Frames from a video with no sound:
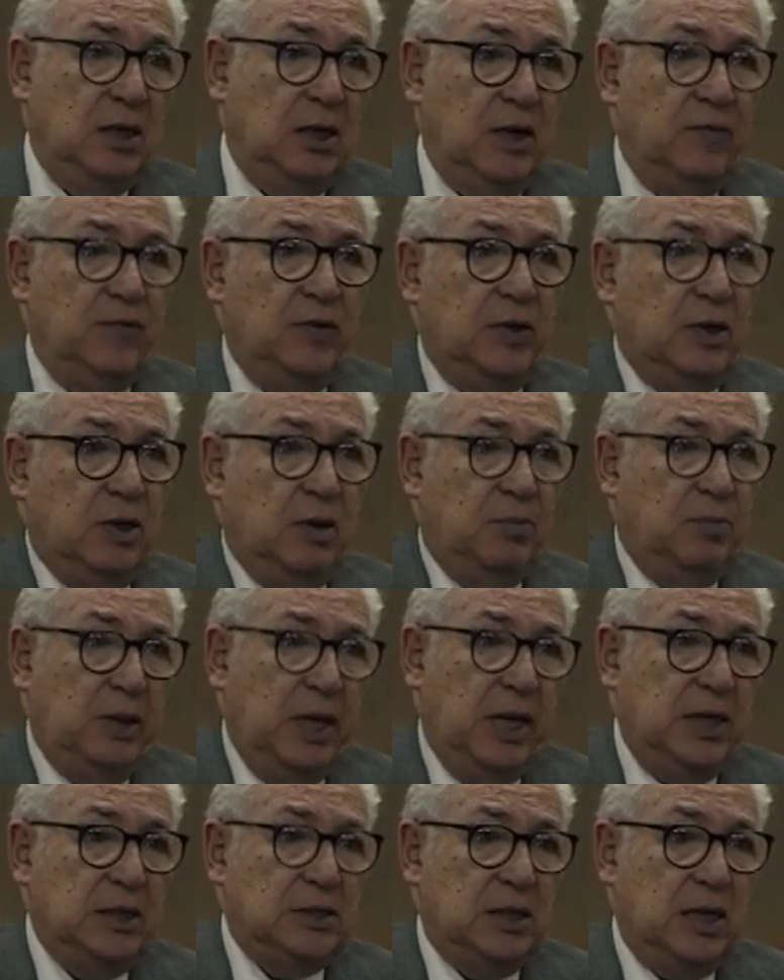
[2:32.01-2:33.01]
even a
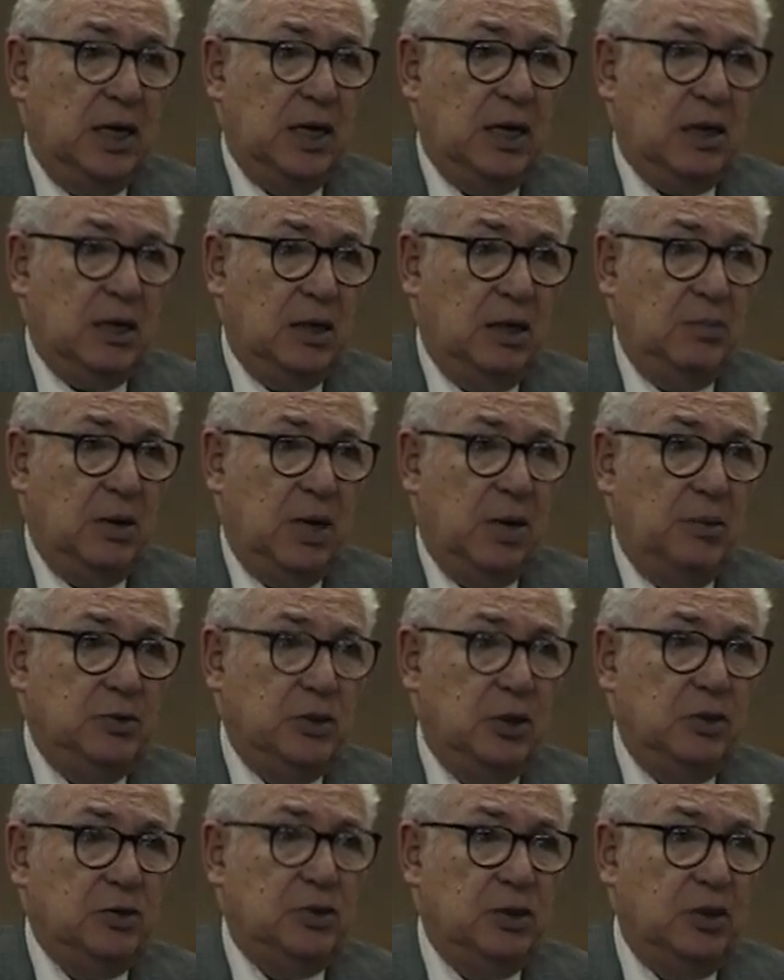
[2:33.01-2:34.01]
place like Bob
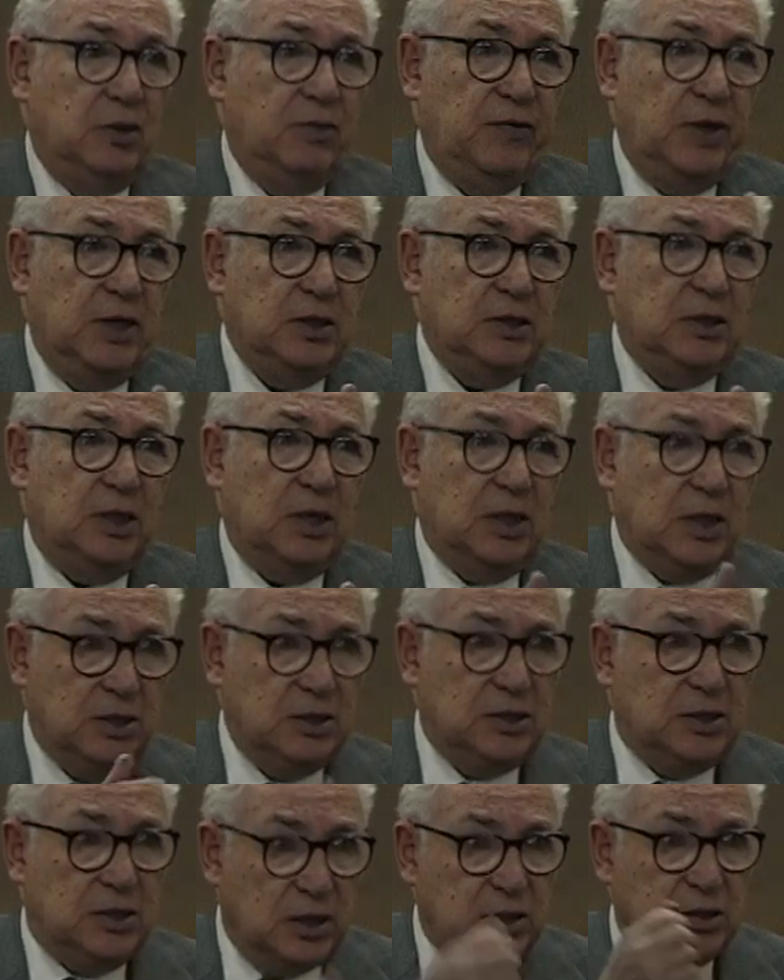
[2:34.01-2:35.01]
Jones University
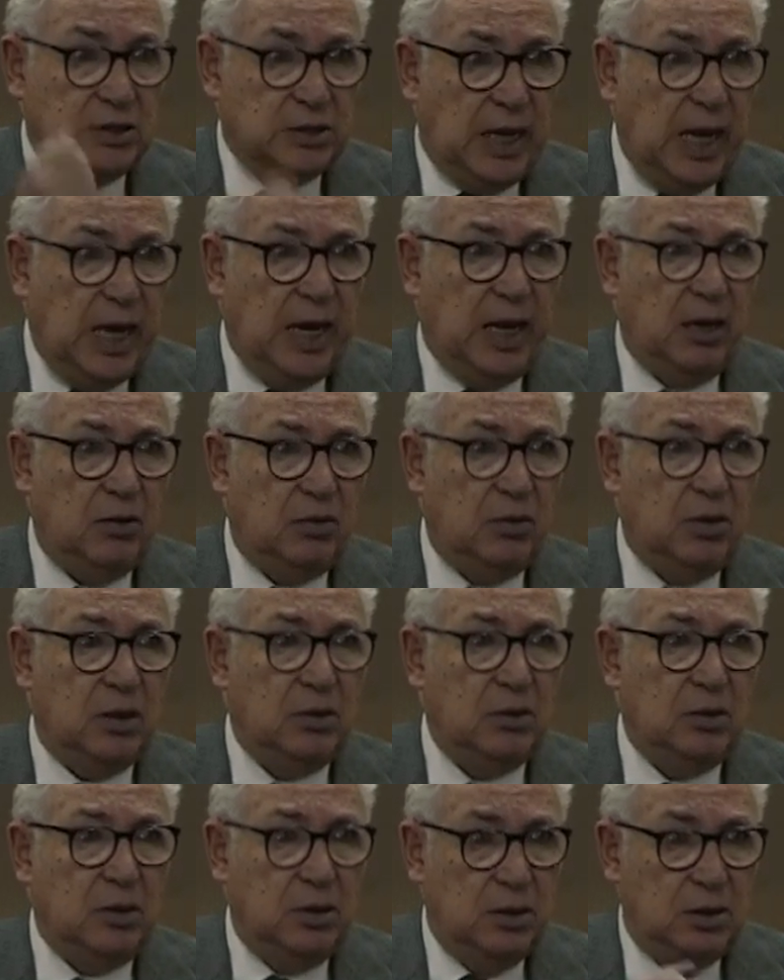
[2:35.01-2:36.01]
can still say, you
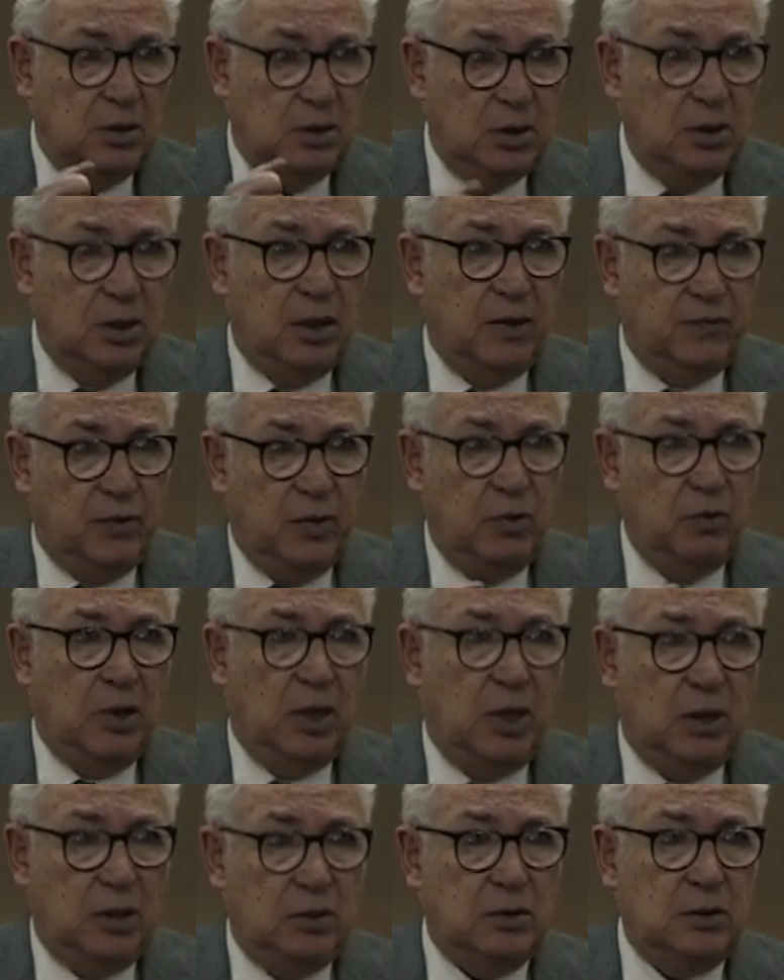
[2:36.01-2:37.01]
know,
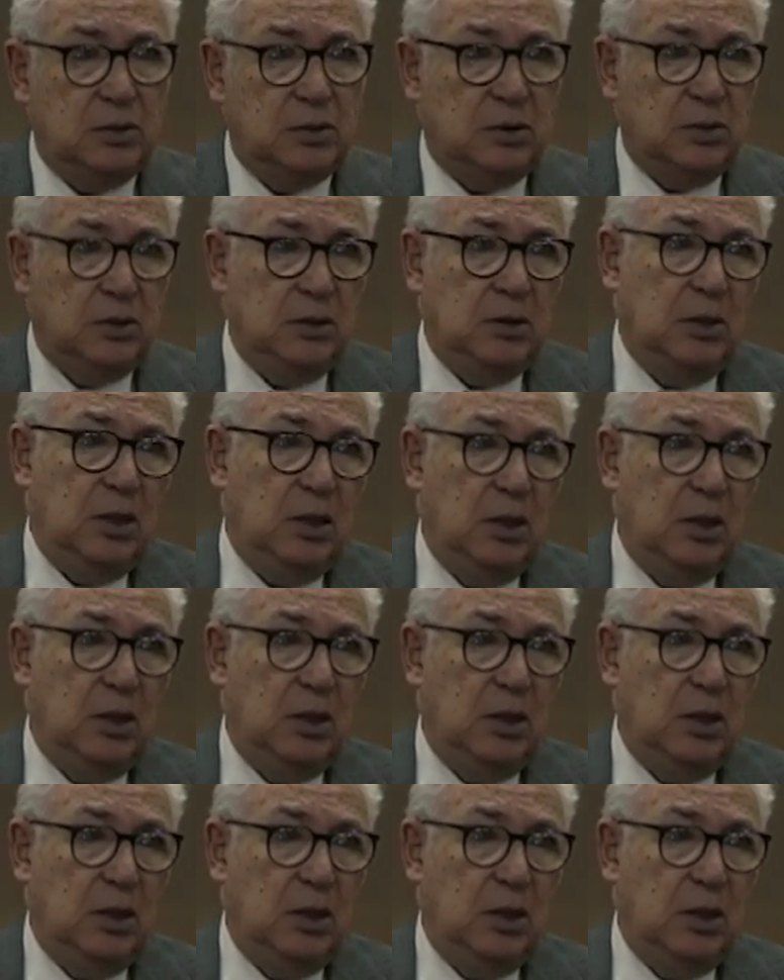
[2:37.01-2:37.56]
everyone who's,